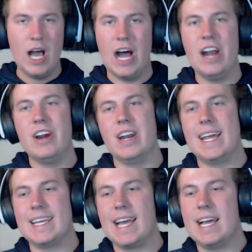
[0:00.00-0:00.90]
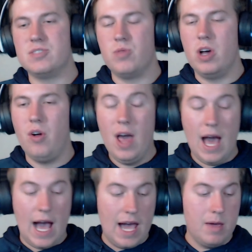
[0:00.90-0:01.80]
All right, guys. Well,
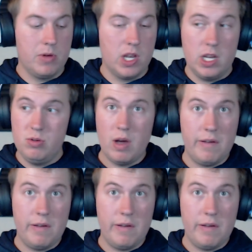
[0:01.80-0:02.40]
I am going to do